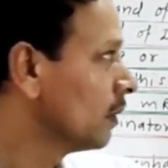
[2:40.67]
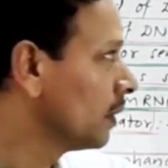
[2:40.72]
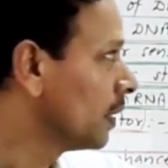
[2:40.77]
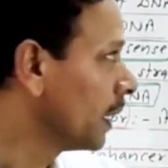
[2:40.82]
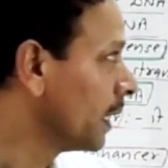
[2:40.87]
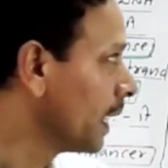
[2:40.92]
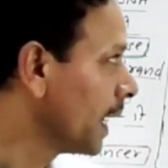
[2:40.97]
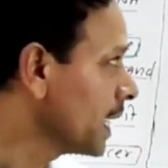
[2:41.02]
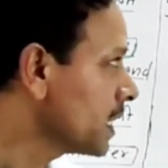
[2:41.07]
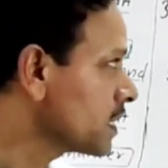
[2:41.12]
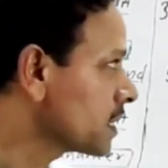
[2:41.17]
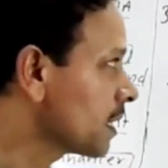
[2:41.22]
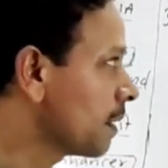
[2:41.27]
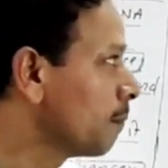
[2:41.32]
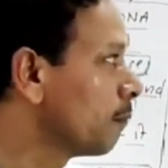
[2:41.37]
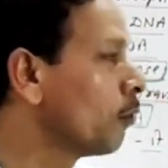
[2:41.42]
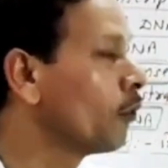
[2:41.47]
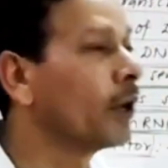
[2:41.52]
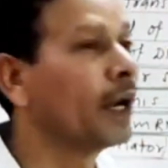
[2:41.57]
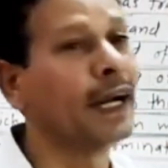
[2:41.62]
The next
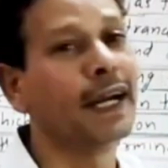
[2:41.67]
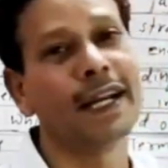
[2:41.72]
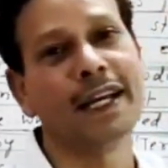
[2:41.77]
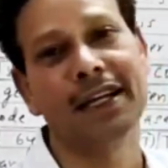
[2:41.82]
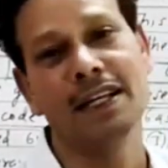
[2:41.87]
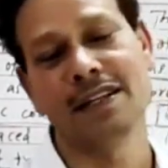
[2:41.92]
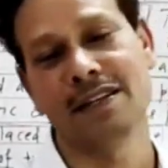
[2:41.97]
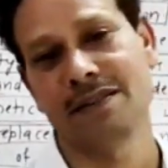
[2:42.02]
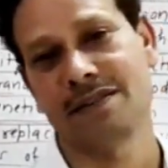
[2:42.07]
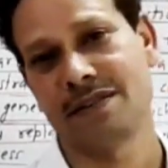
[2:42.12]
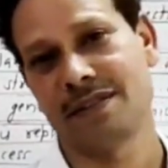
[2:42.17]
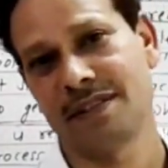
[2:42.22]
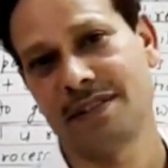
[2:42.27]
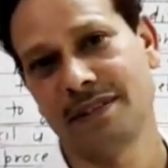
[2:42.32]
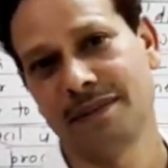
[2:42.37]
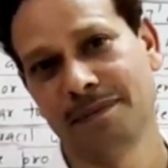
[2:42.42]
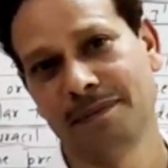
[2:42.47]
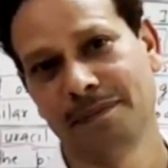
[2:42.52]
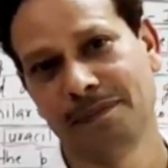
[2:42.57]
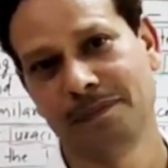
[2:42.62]
component is,